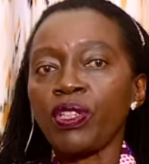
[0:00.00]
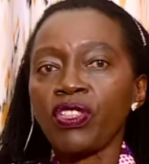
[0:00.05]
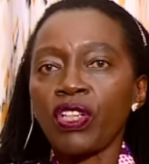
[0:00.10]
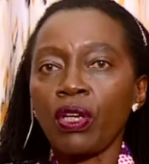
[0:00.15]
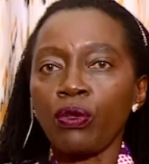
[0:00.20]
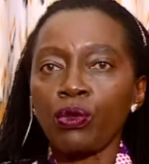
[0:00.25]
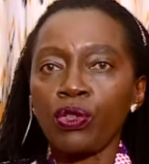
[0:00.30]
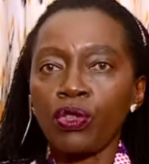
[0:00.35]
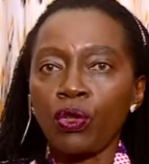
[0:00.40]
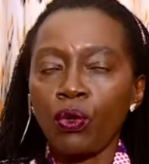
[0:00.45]
we
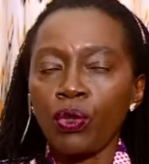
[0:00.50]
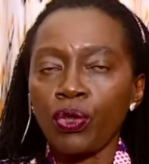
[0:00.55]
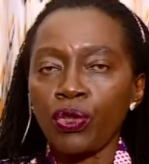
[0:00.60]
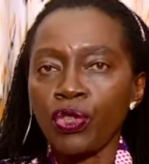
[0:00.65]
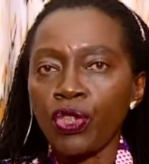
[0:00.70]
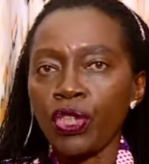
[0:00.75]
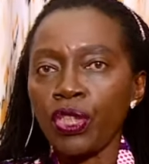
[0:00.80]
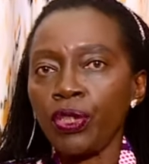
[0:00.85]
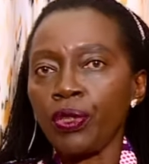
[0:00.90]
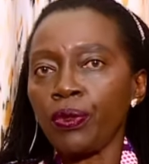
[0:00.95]
shall
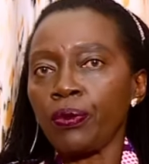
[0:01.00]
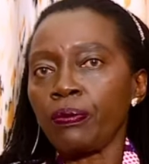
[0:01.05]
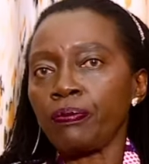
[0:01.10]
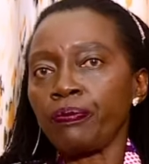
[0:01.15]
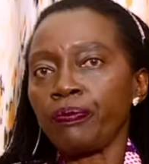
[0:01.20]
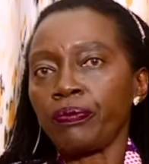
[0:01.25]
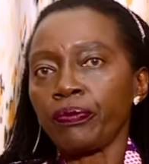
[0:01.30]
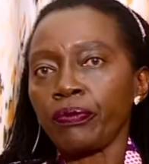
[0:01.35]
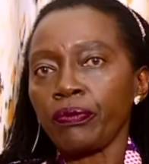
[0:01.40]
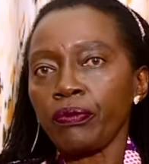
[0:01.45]

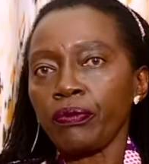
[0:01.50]
continue